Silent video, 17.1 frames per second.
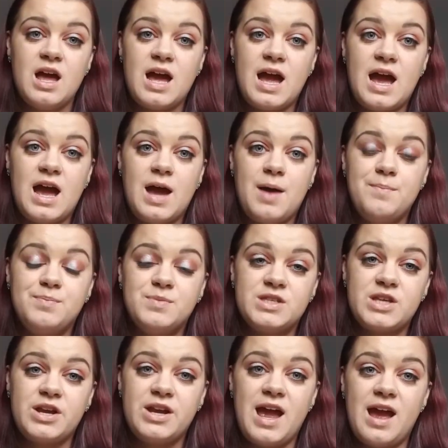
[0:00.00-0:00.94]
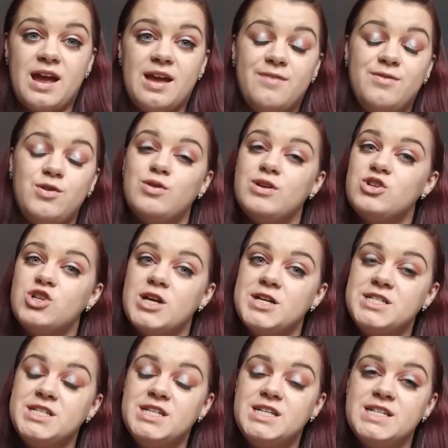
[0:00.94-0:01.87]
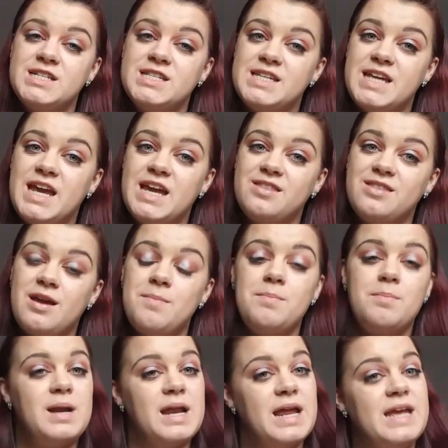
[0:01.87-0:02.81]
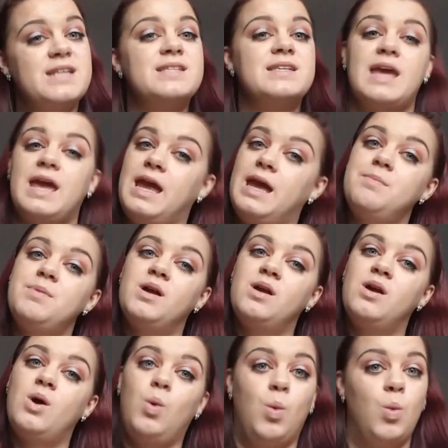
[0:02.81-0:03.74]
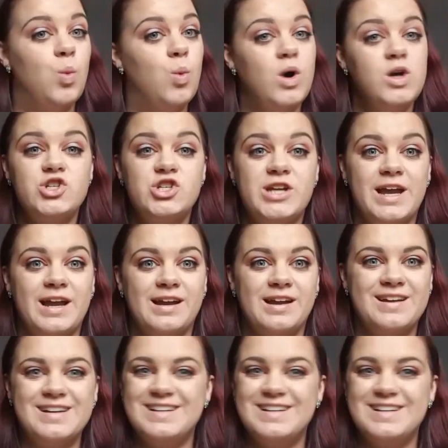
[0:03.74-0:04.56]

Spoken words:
So yeah, if you're interested in seeing them, please keep watching.